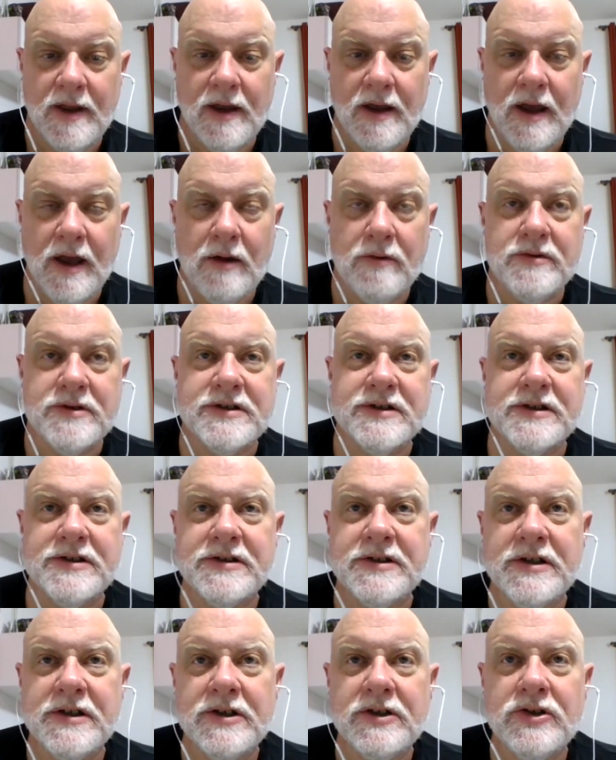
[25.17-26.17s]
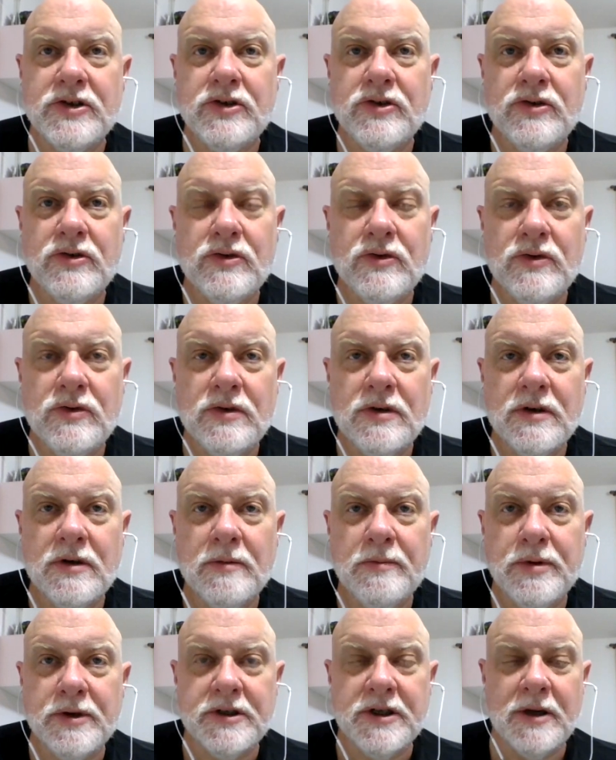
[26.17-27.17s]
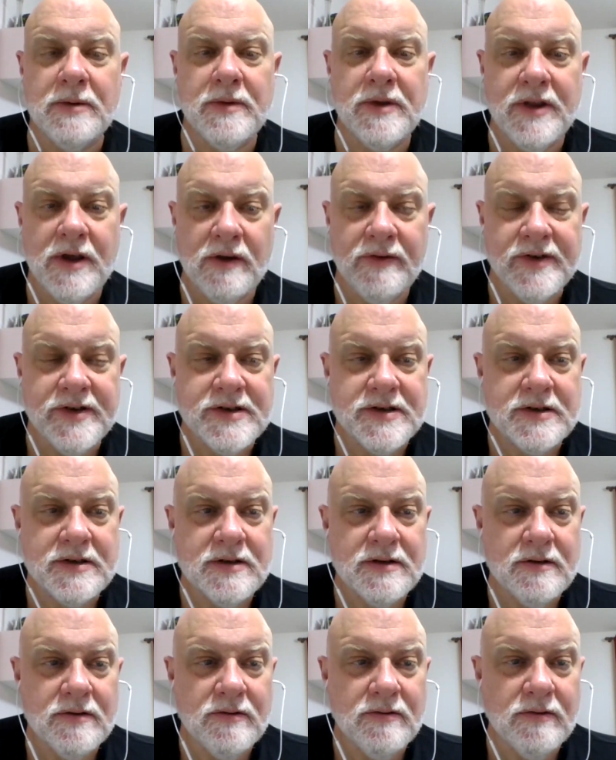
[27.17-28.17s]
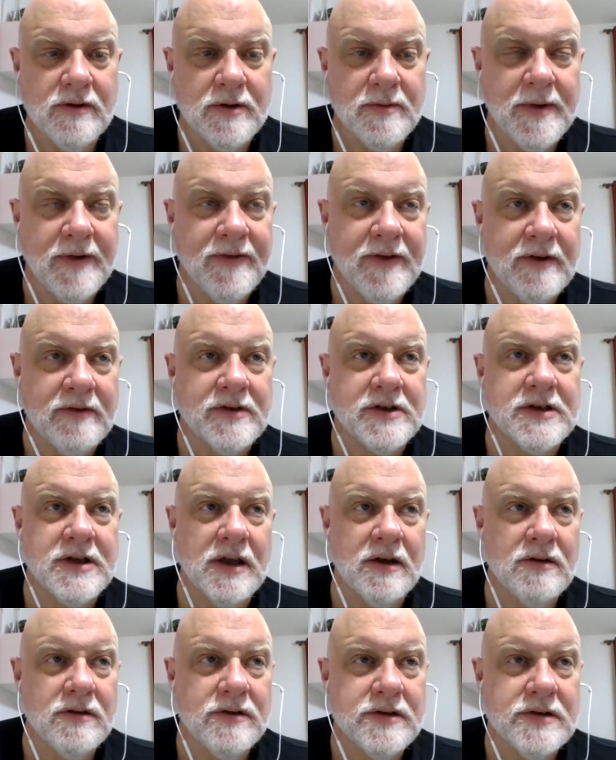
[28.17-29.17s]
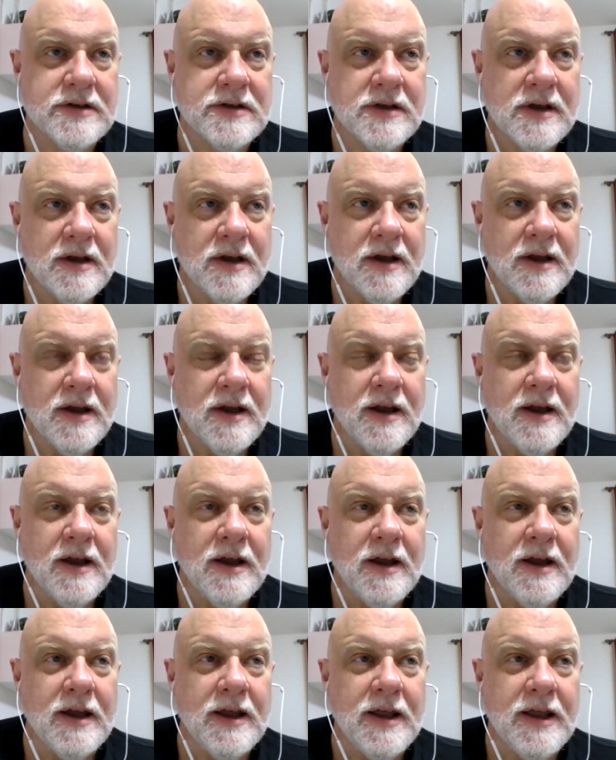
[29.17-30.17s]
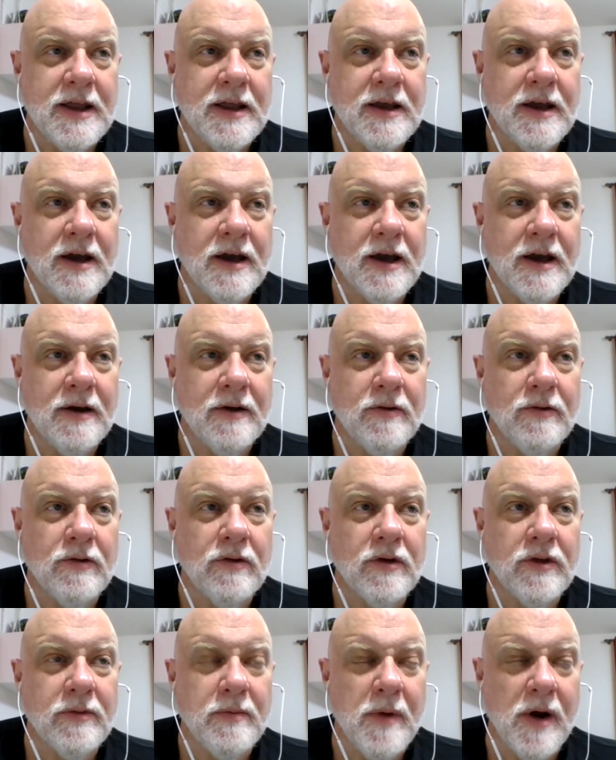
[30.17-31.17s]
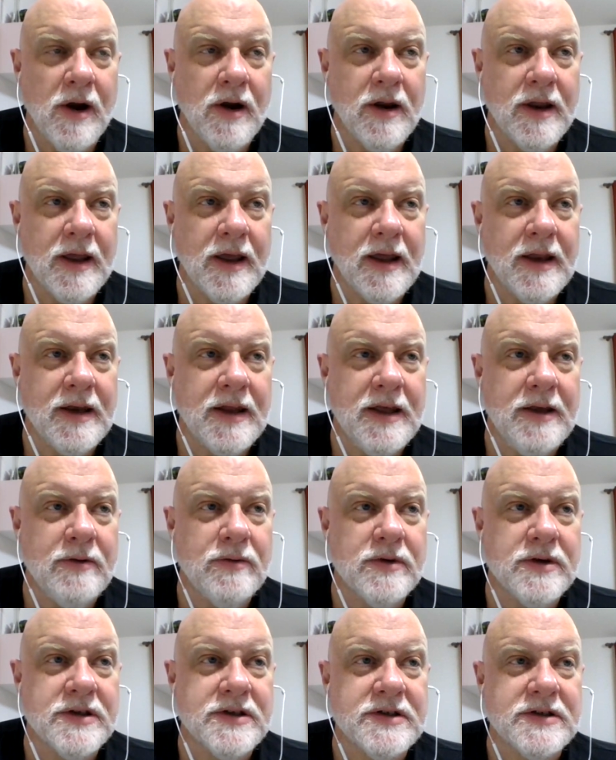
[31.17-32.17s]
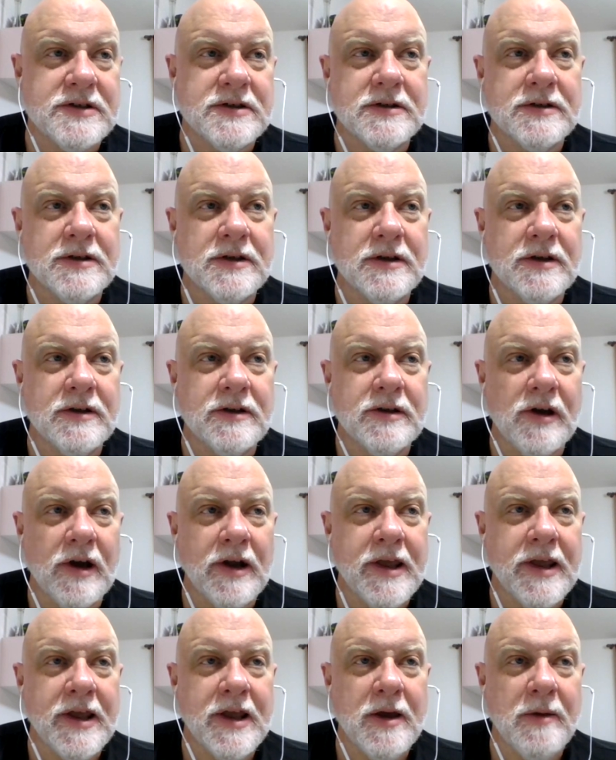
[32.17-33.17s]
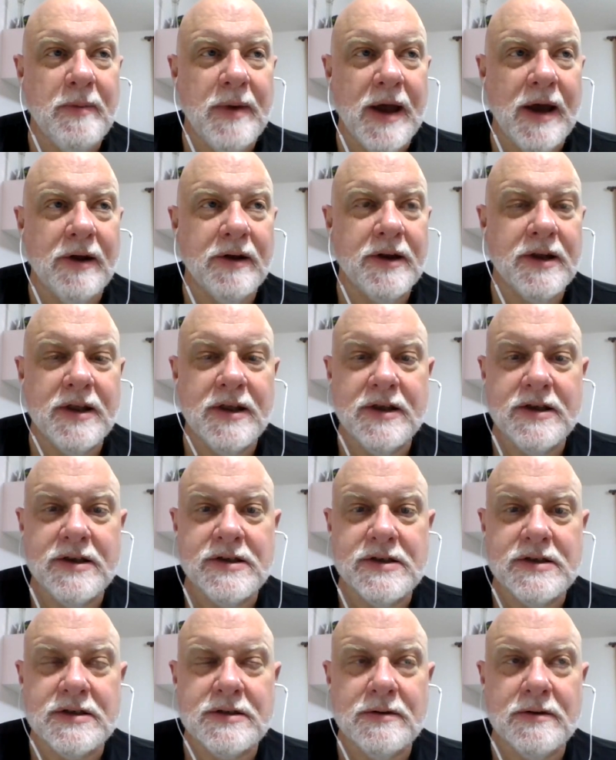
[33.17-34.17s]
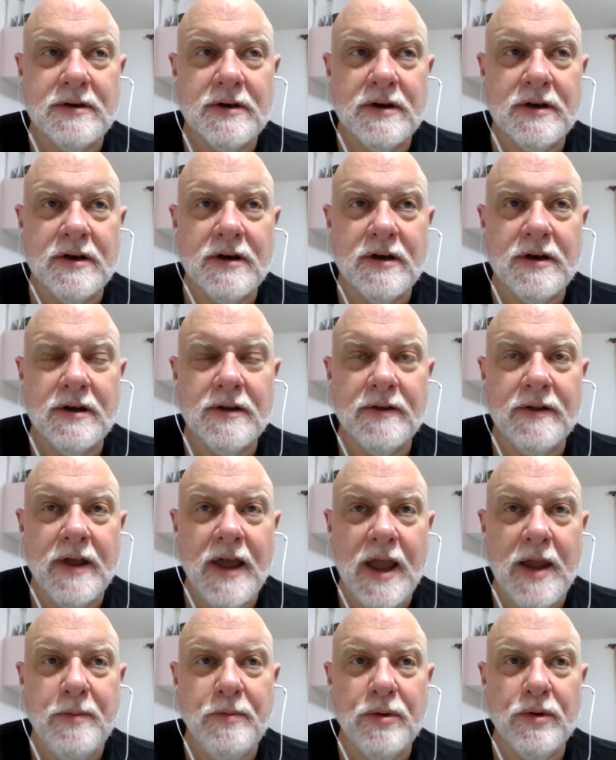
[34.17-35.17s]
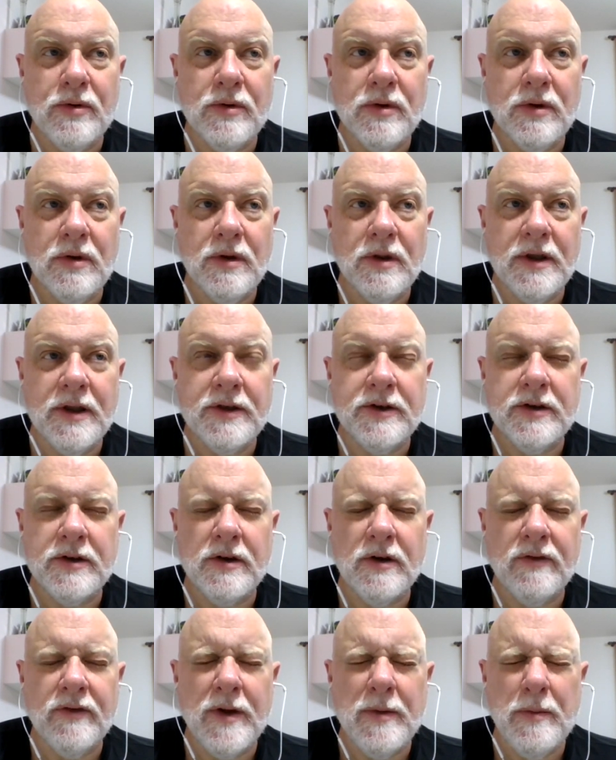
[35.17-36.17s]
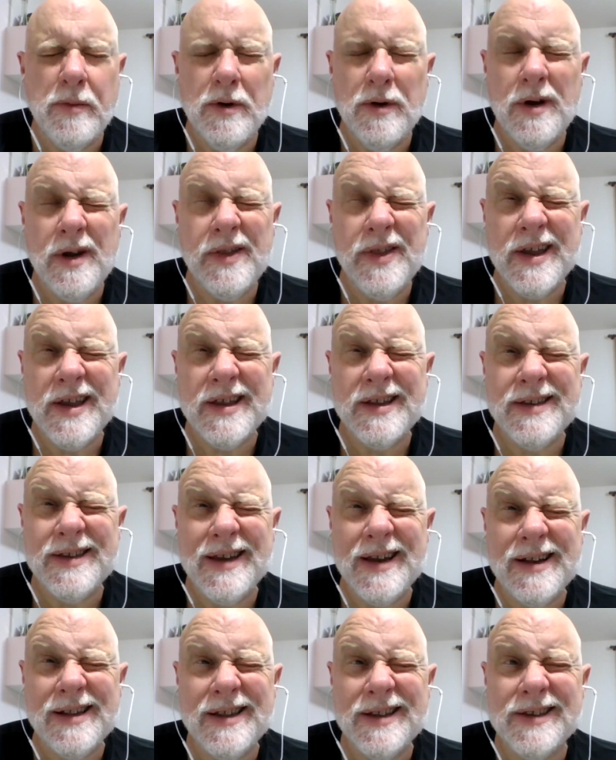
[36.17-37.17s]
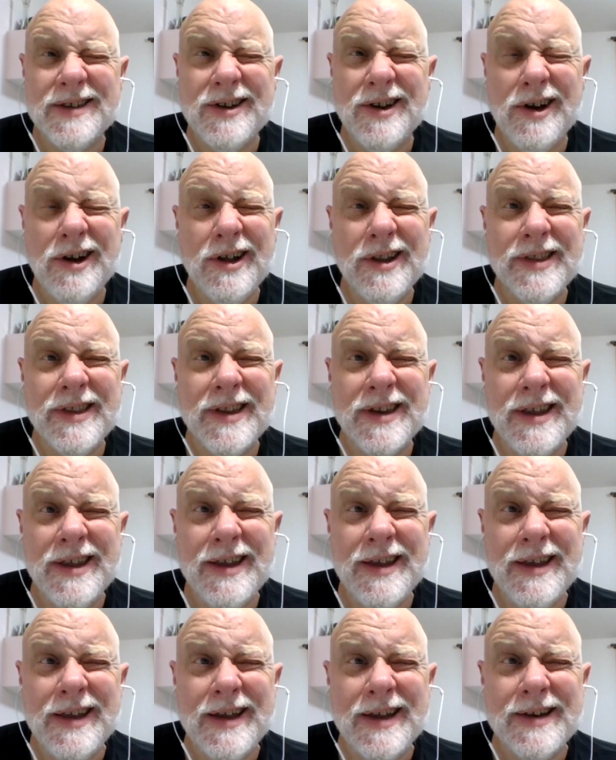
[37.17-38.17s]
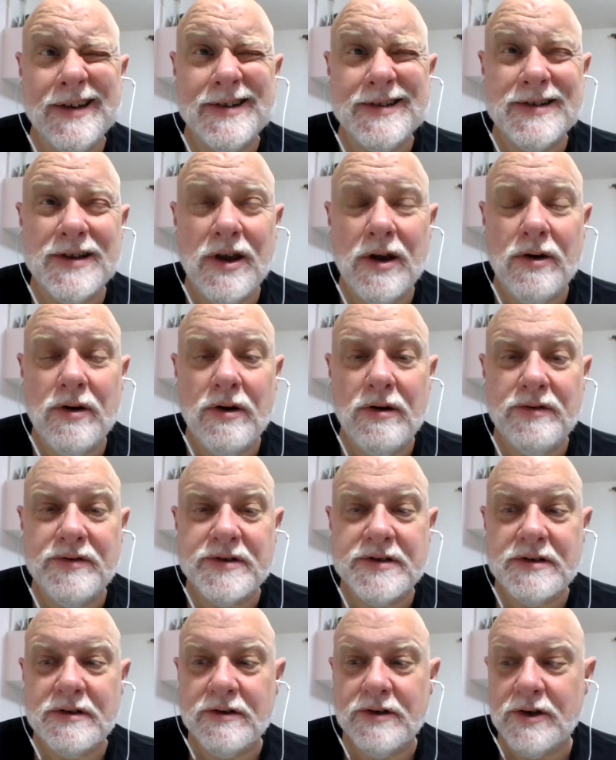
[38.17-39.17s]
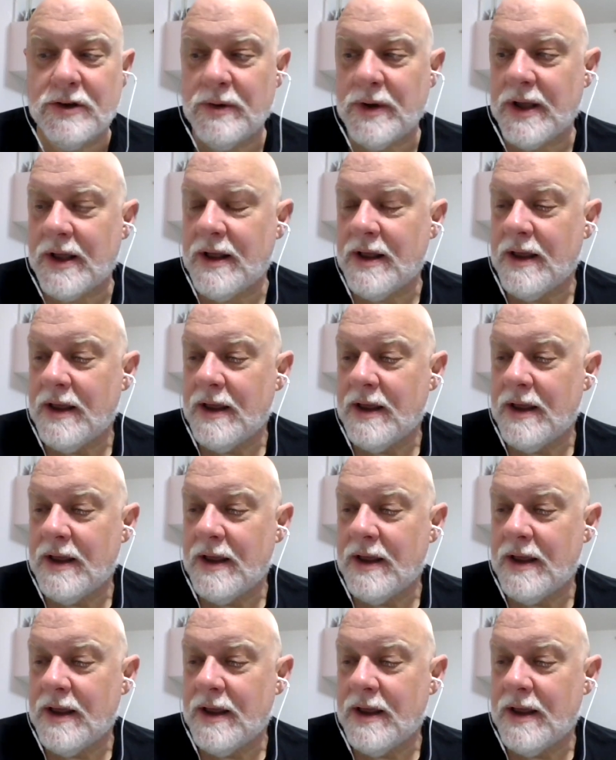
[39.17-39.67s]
I was listening to Book Time with Elvis, one of my favorite channels, uh, with Mark, and he was talking about his uh, April into November, I think exactly it's called, that he and his co hosts are doing,